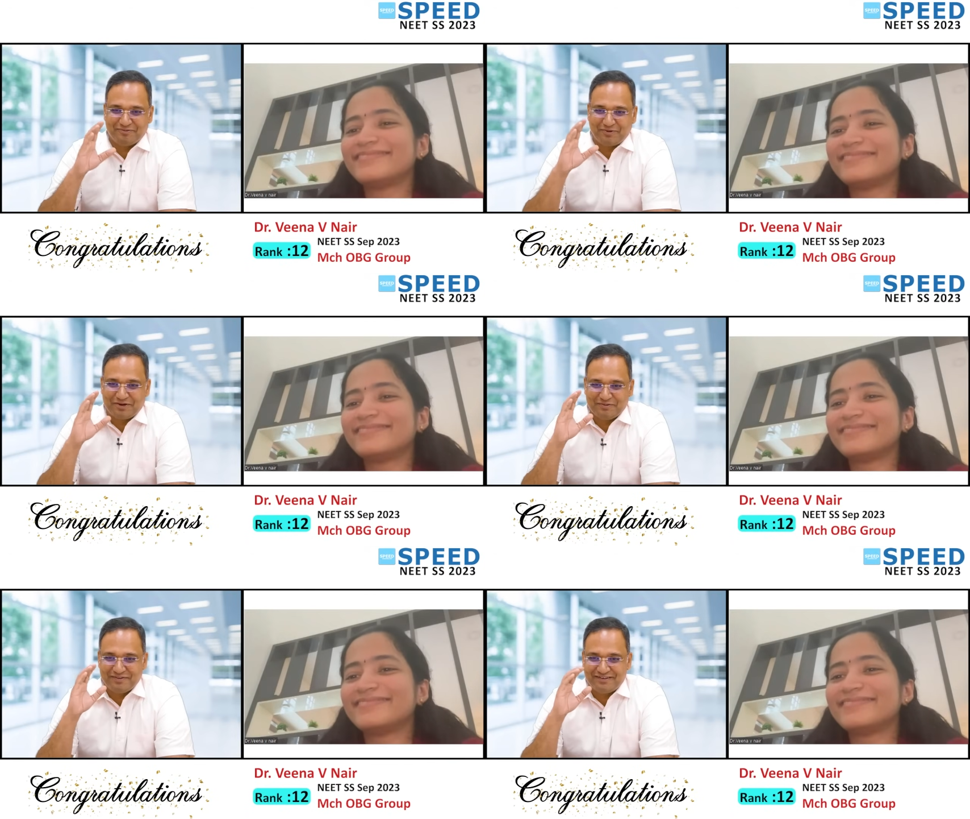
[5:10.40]

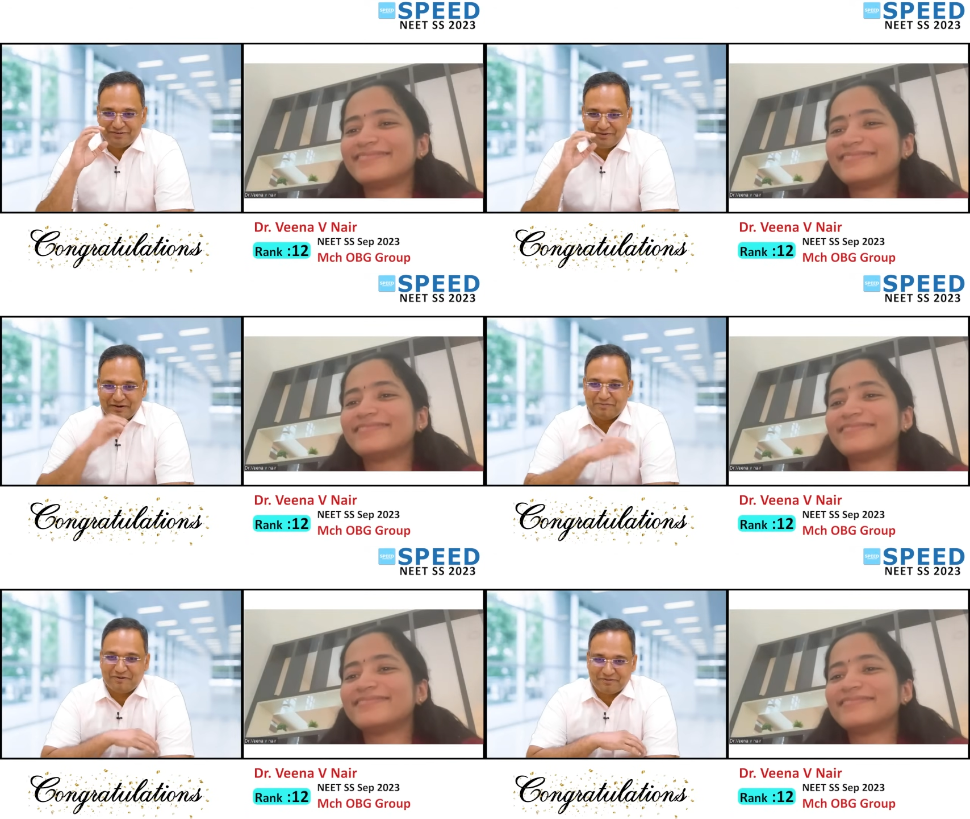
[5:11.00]
Speaker 1: whatever you
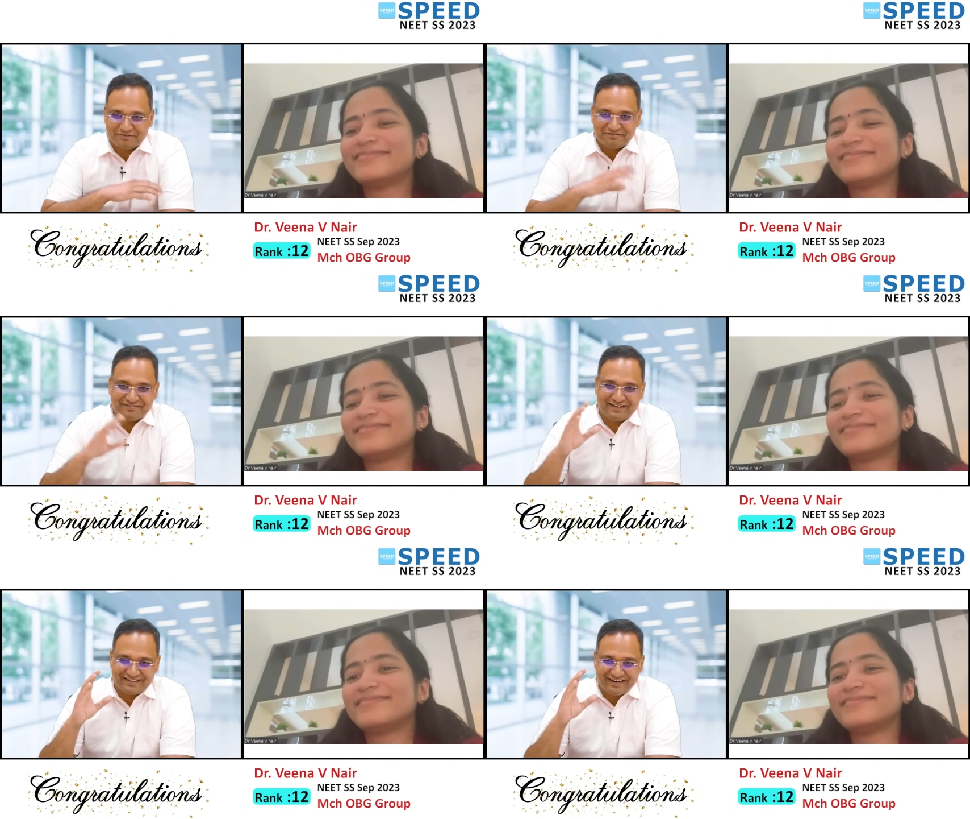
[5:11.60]
dreamt of
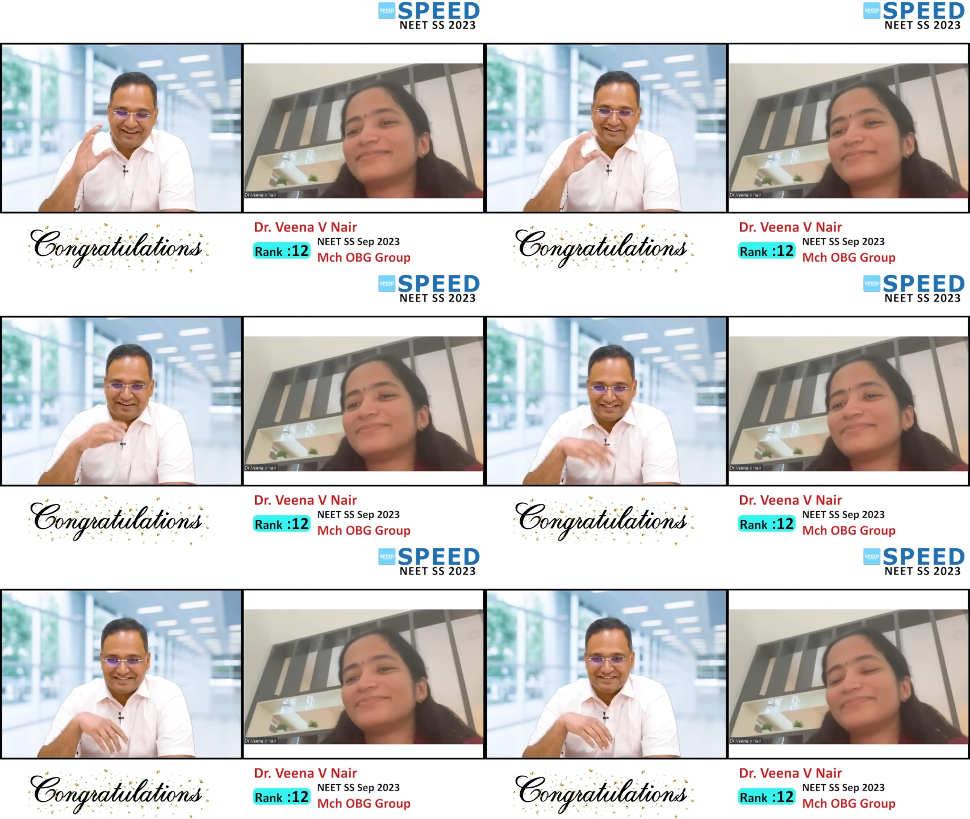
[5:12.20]
at greater
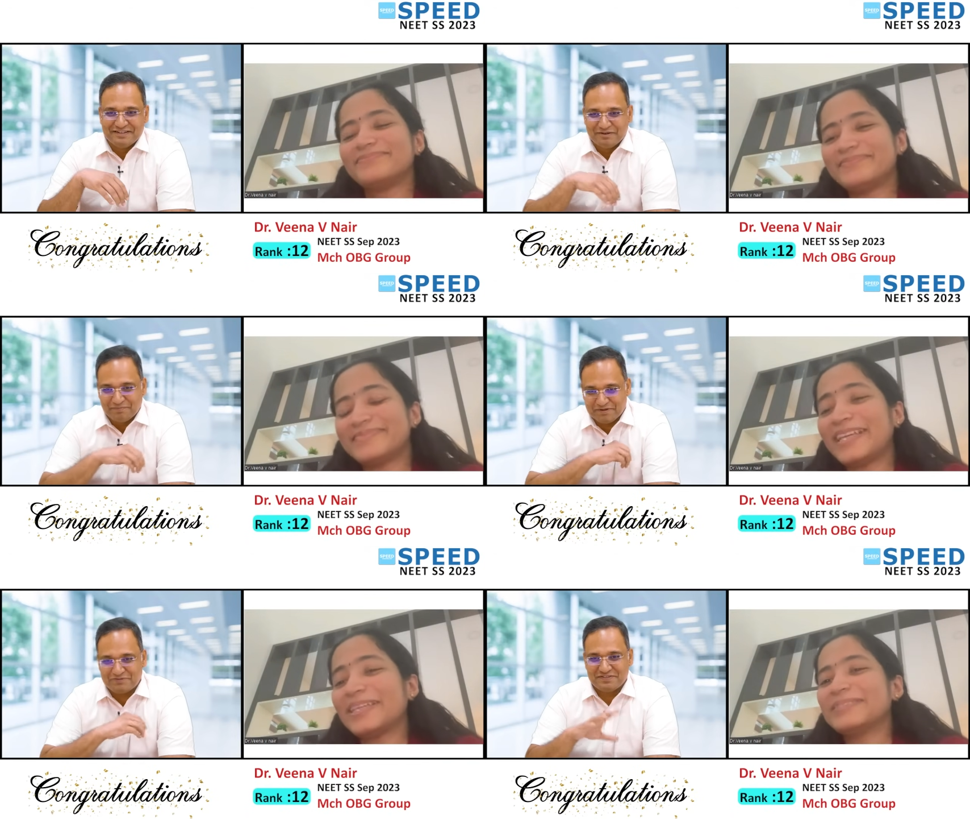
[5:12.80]
heights.
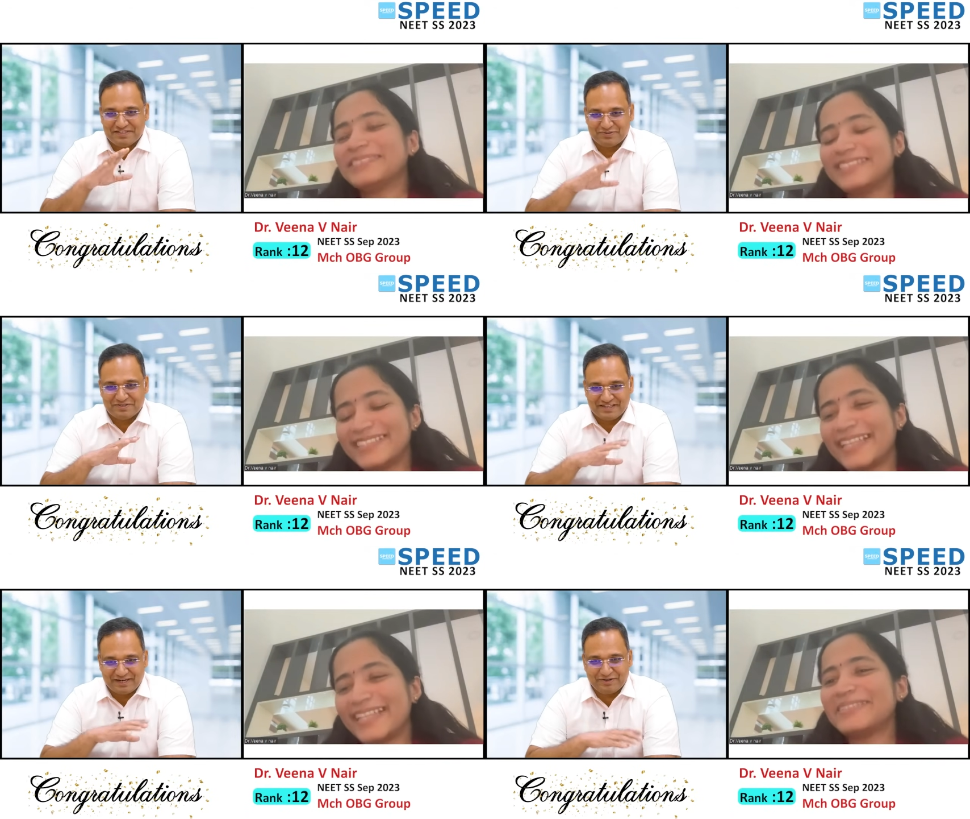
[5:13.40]
Thank you.
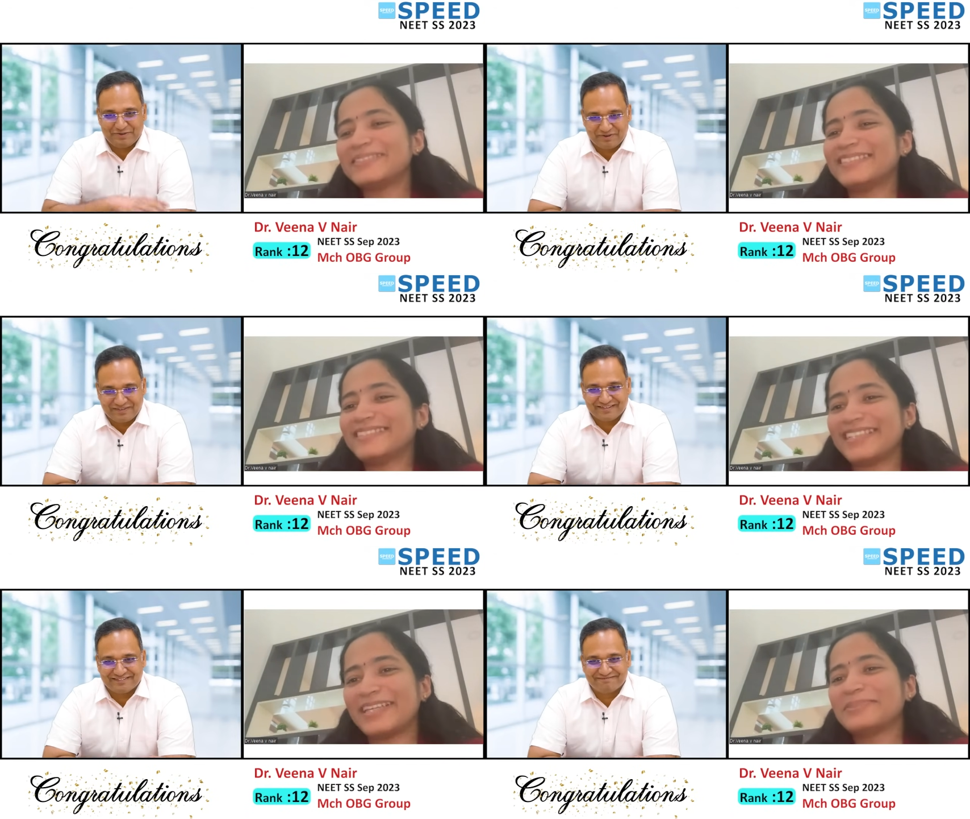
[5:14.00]
Thank you.
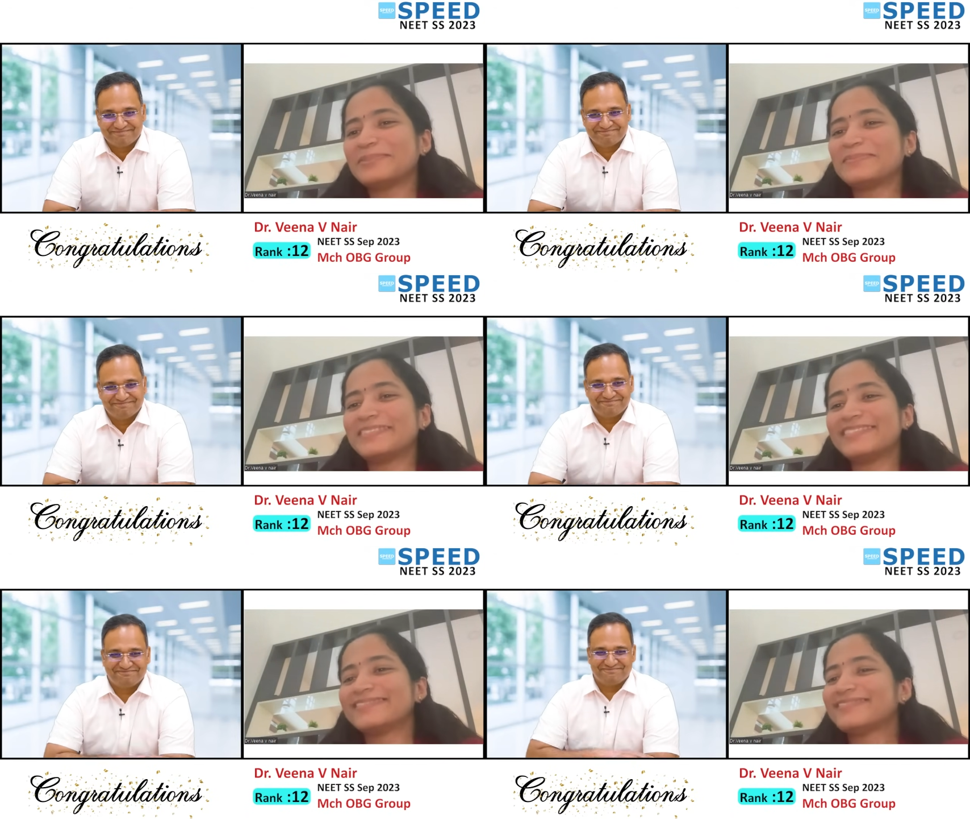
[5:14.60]

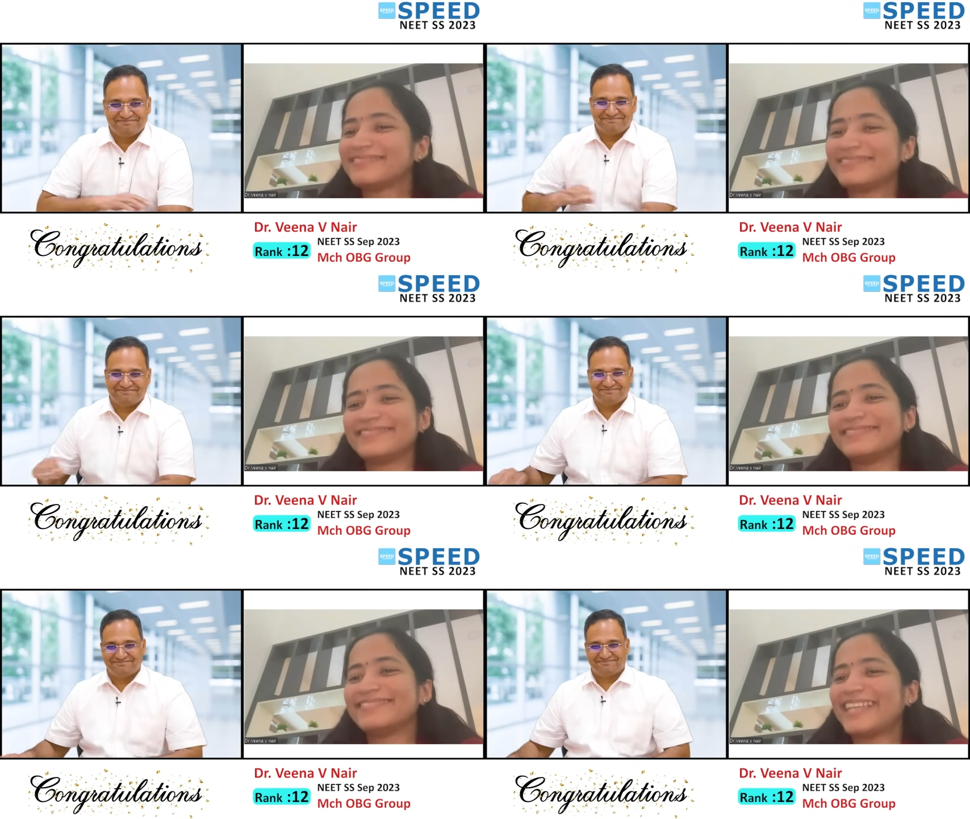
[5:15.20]

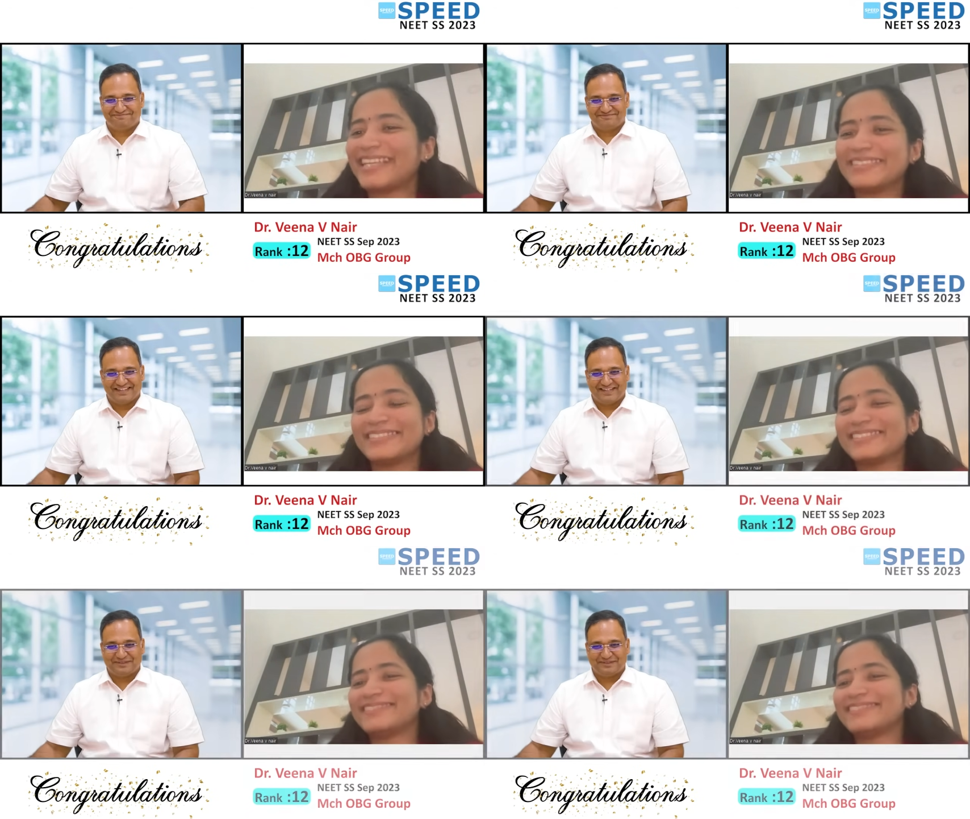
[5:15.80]
Thank you.